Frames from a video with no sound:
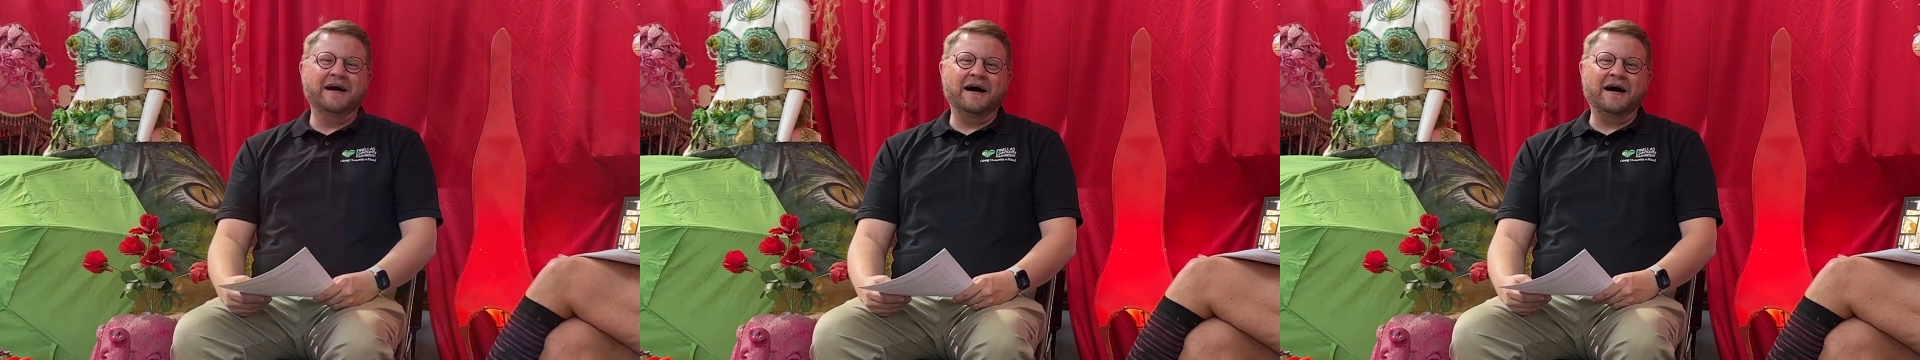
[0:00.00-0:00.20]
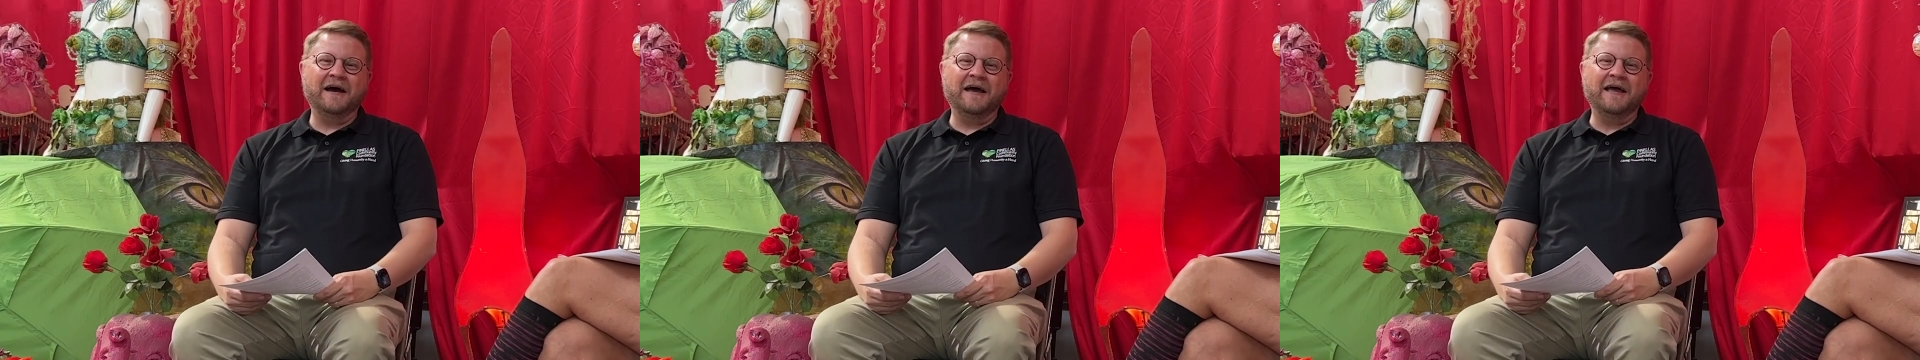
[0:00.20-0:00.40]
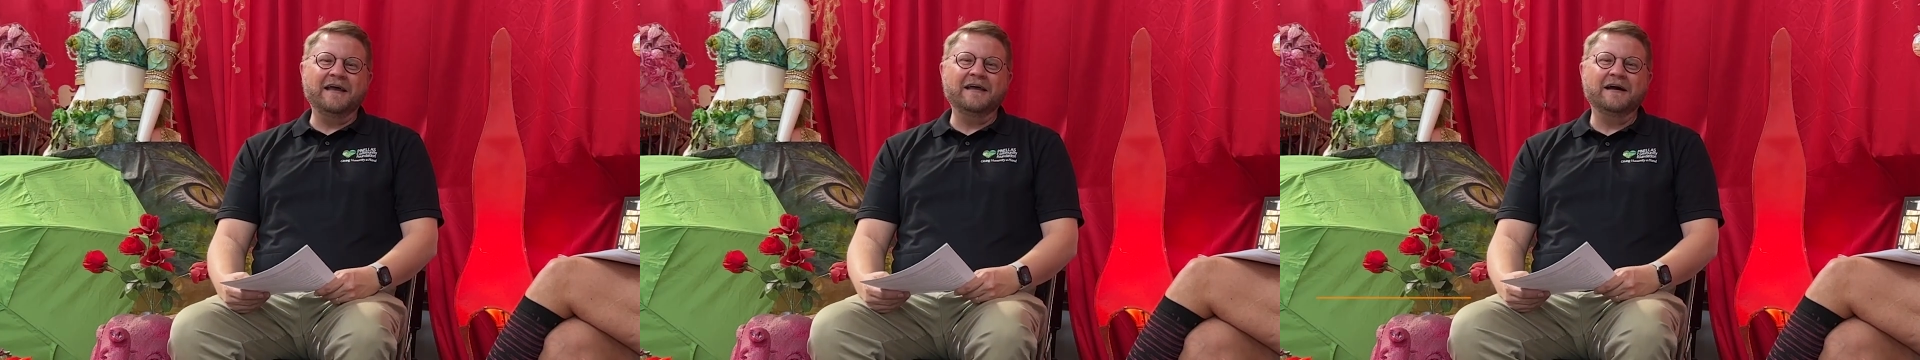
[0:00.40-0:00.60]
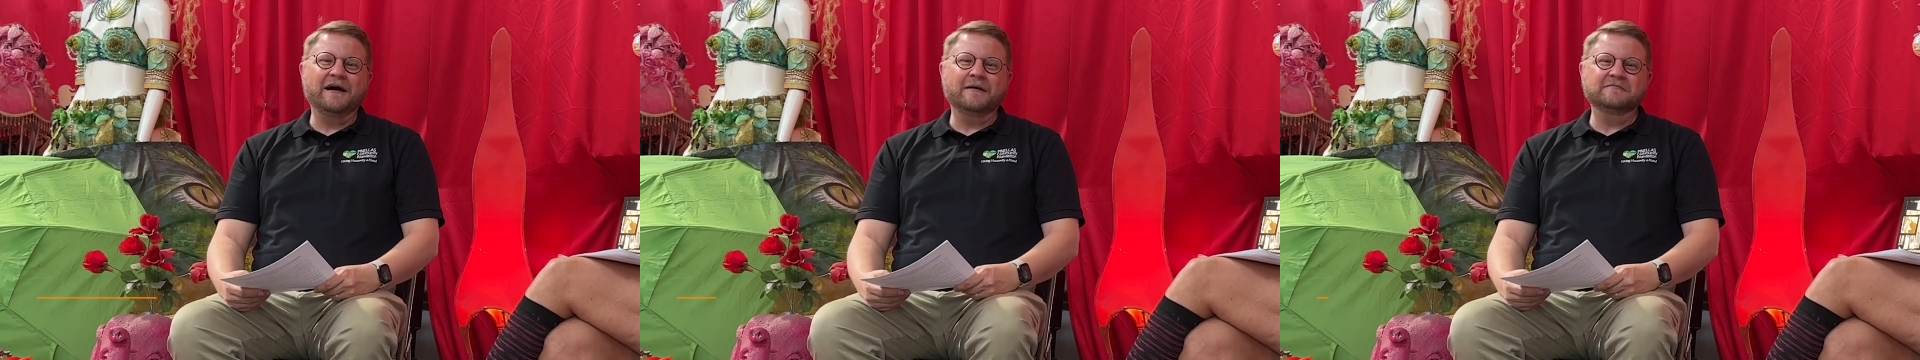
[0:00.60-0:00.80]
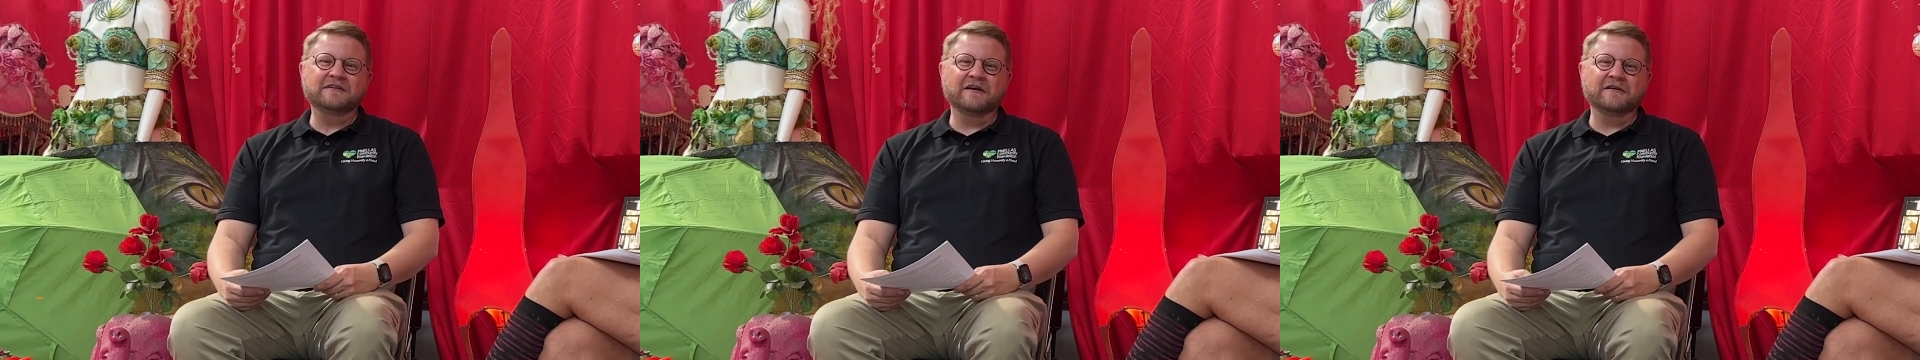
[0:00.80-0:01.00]
Hi,
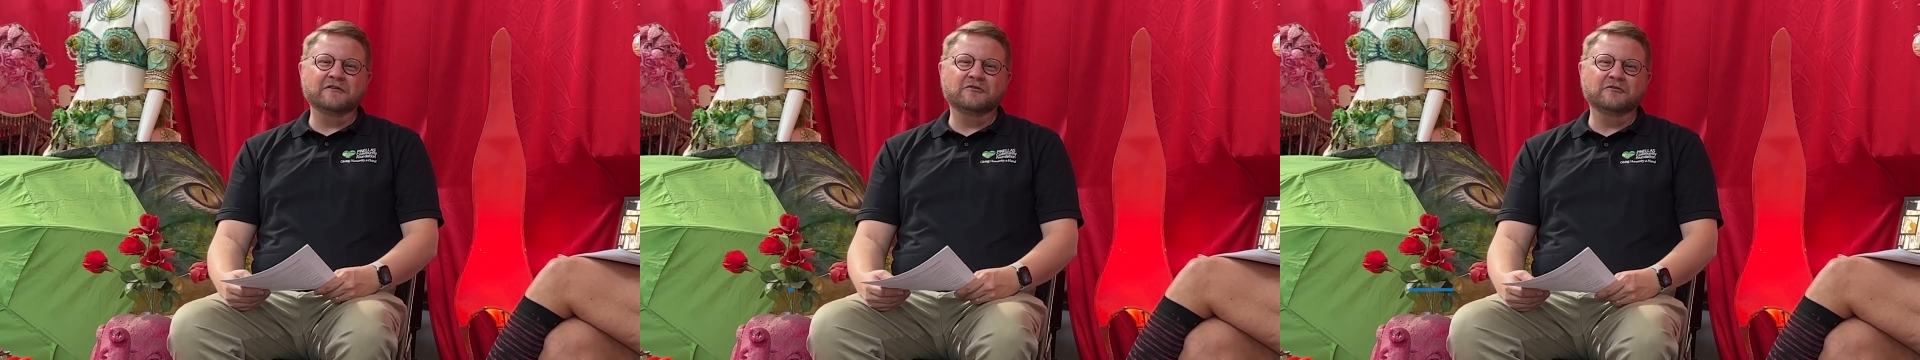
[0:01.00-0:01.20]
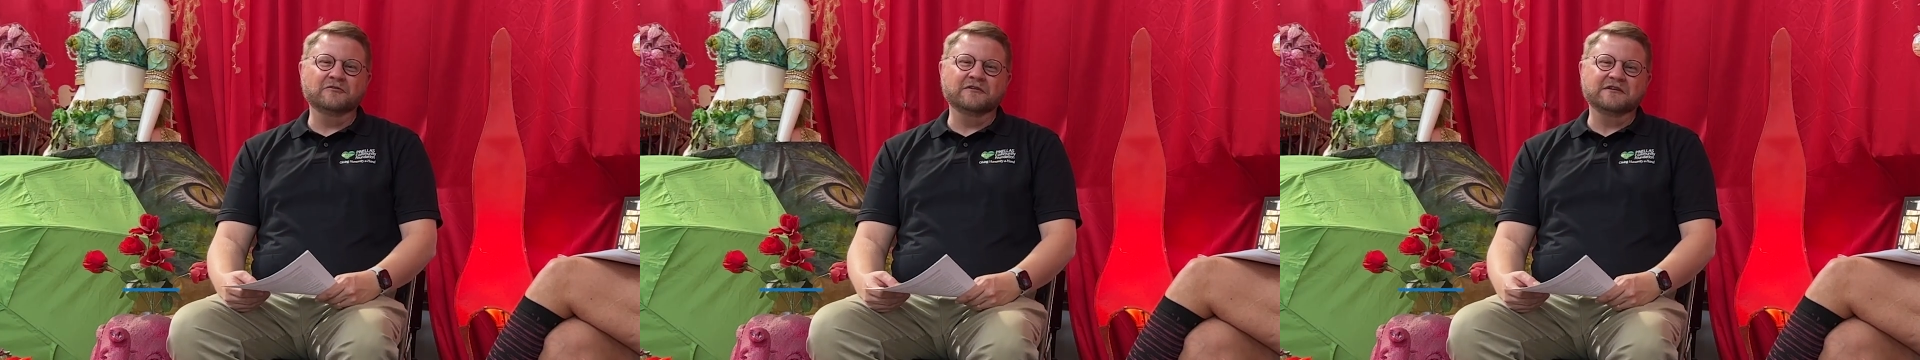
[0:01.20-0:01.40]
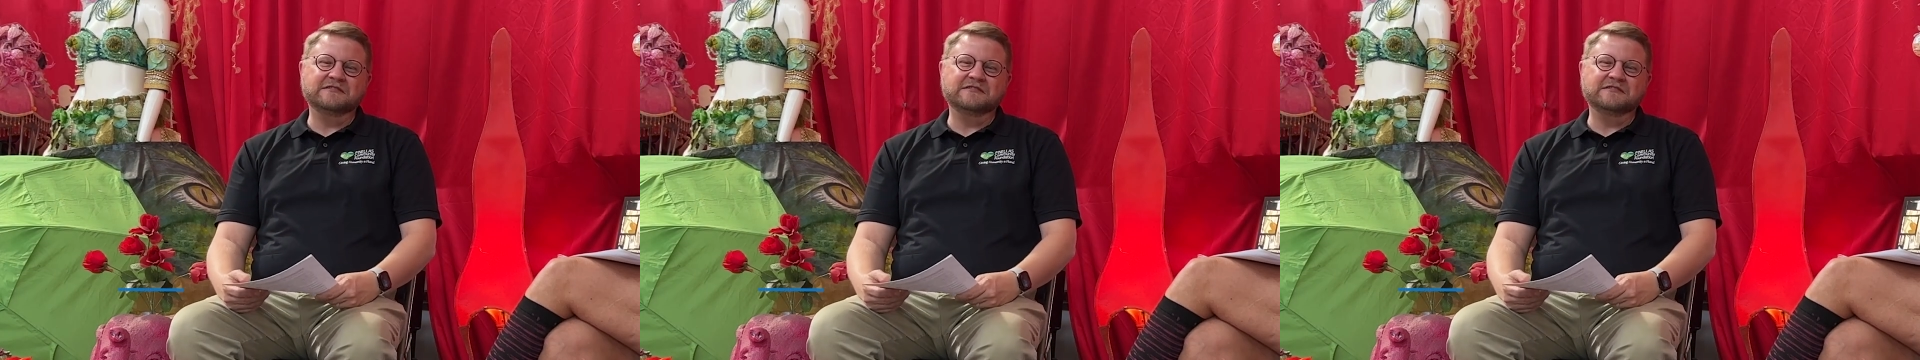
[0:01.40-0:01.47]
I'm Duggan Cooley,